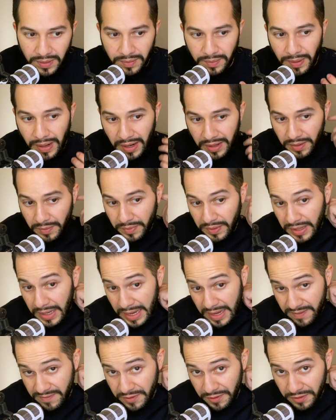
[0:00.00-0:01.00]
buying
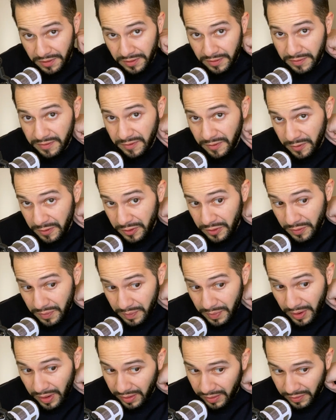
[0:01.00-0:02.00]
behavior for your
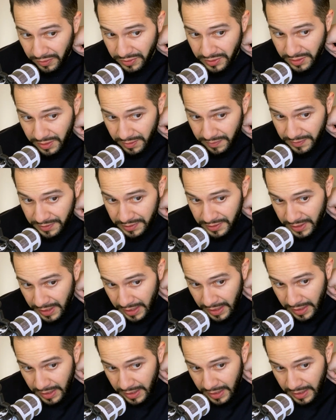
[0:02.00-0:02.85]
product or service.